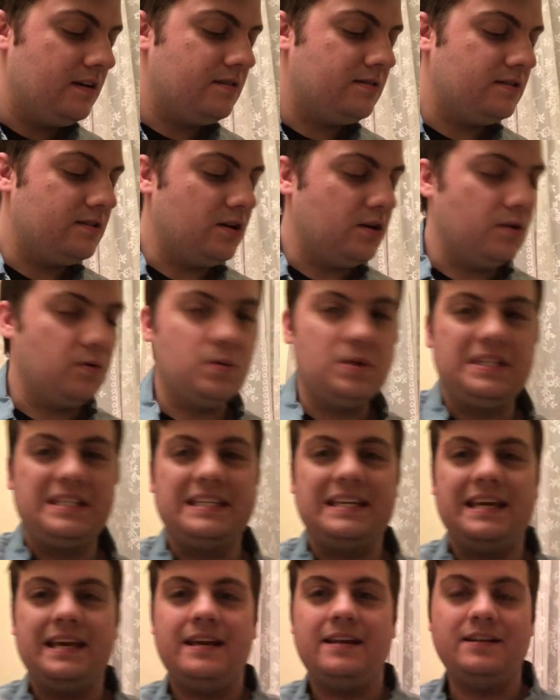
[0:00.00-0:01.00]
So
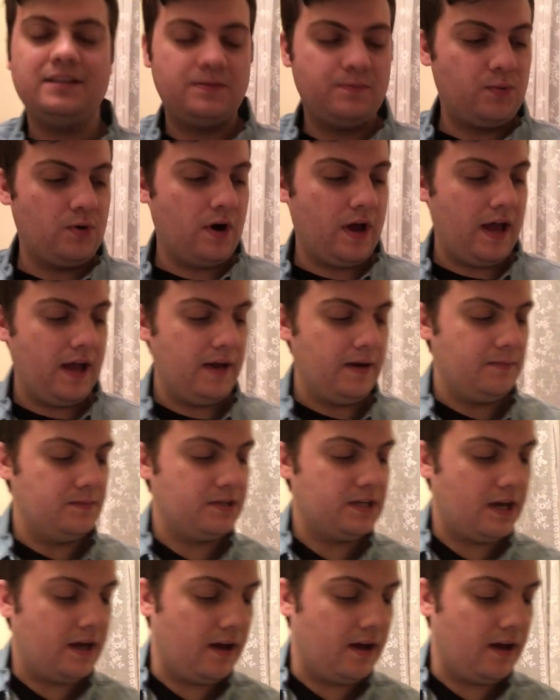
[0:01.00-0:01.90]
skin is primed.